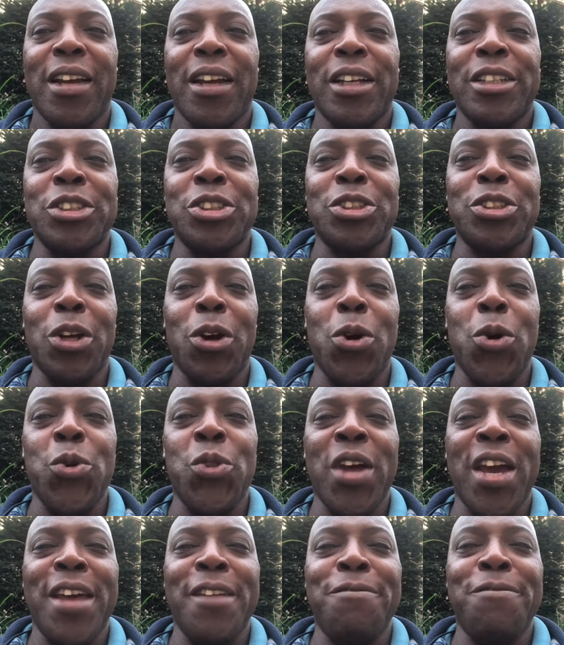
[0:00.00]
So
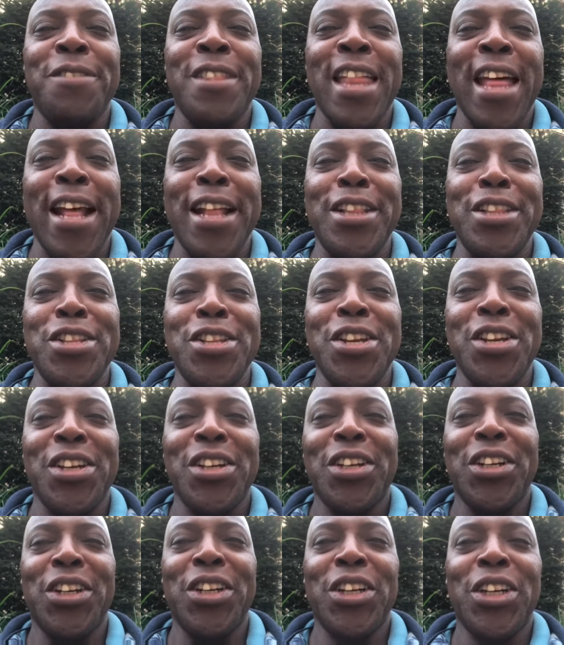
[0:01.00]
they then,
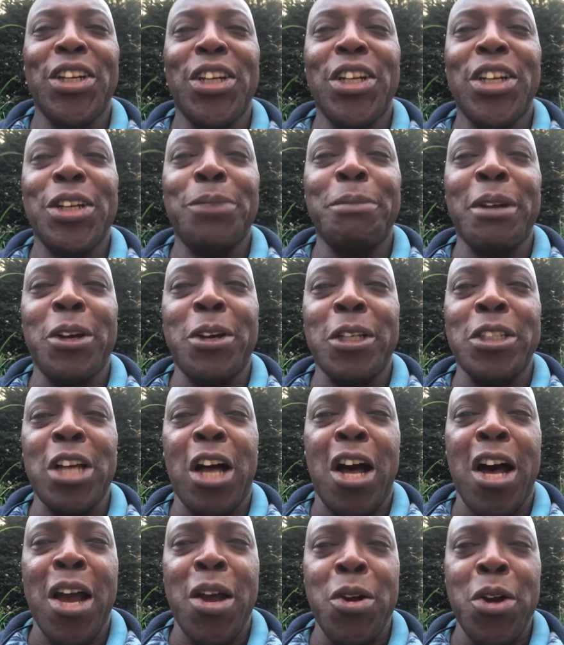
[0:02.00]
because
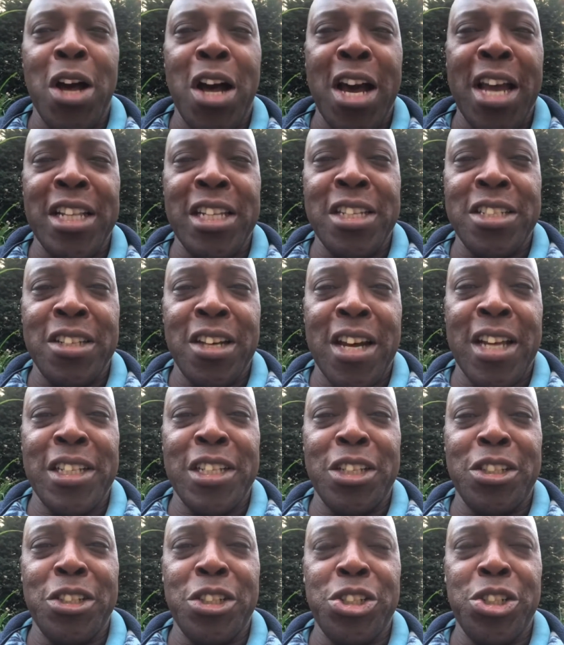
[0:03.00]
I
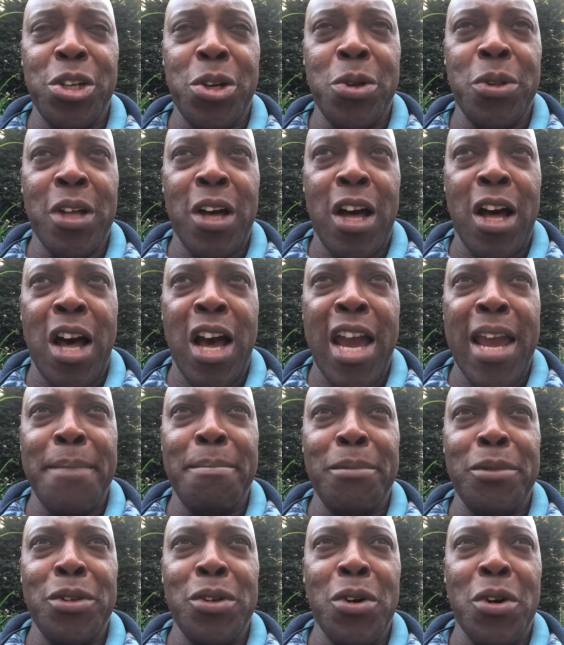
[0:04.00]
decided to show that
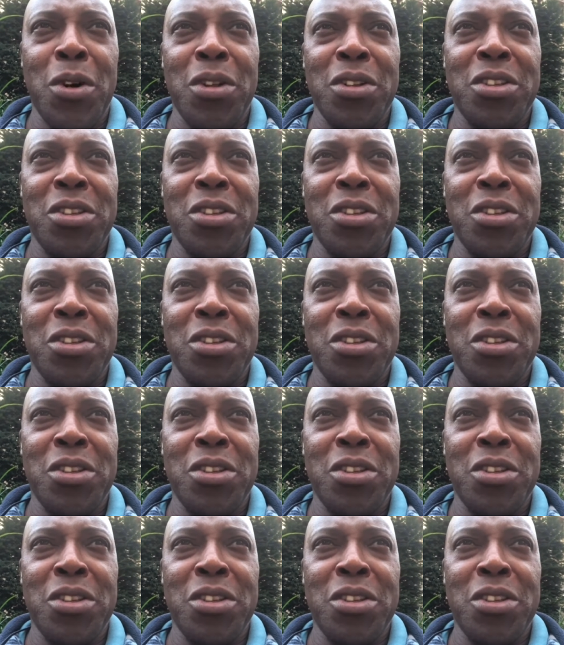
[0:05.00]
I'm not